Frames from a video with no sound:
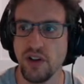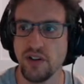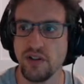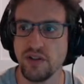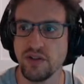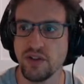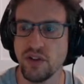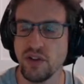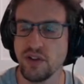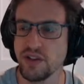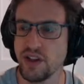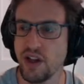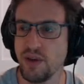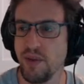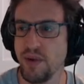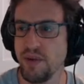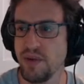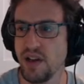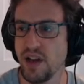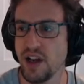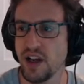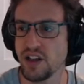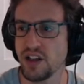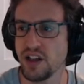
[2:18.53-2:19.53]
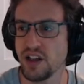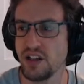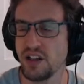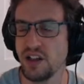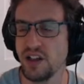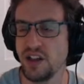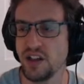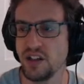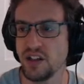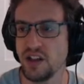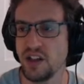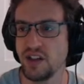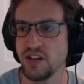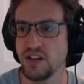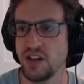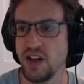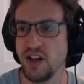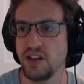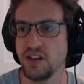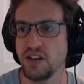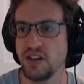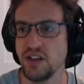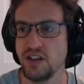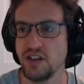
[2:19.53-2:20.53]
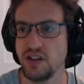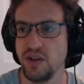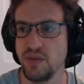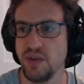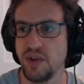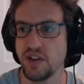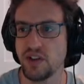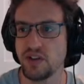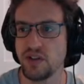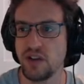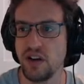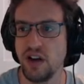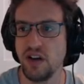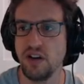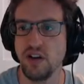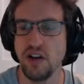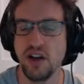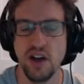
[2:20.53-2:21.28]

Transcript: It turns out maybe it actually, in this case, it is the best trial.